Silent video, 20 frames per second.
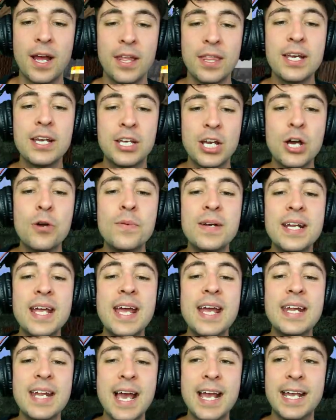They're going
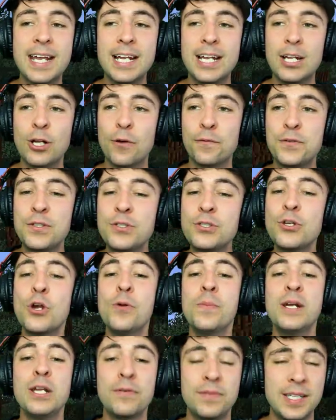ahead and killing off so
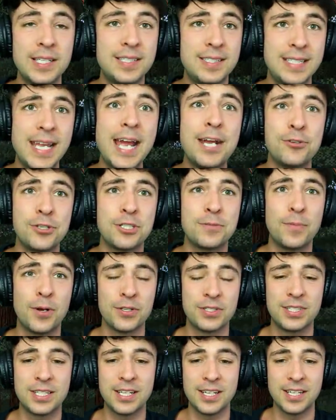many of these dangerous
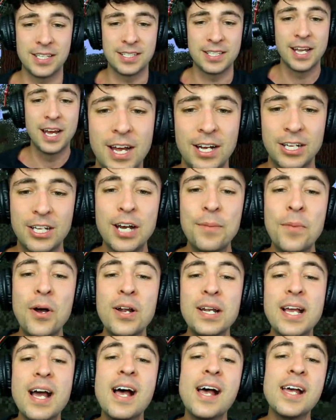monsters. Come
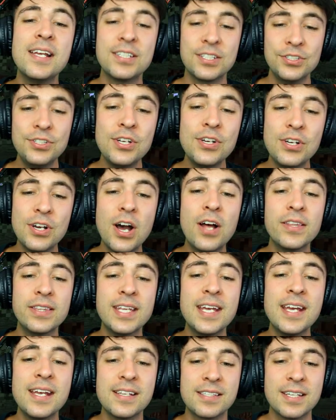on, guys. You got
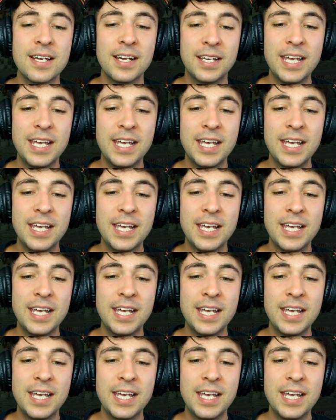this.